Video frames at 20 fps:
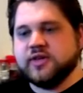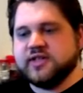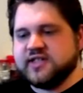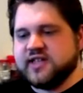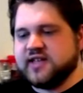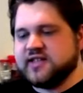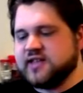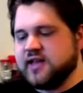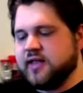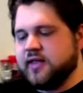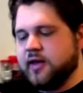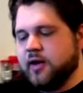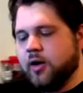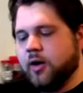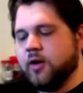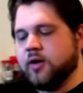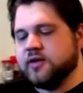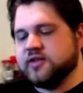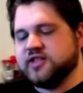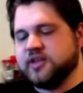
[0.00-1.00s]
exist and they
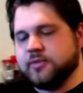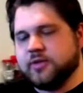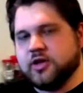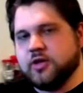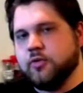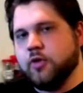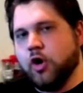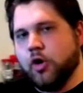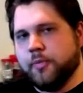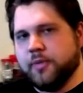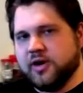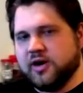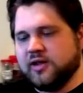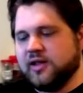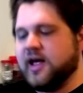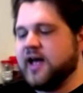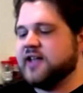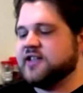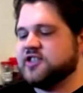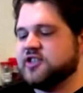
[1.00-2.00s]
are something you open a
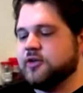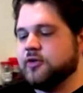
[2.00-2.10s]
lot,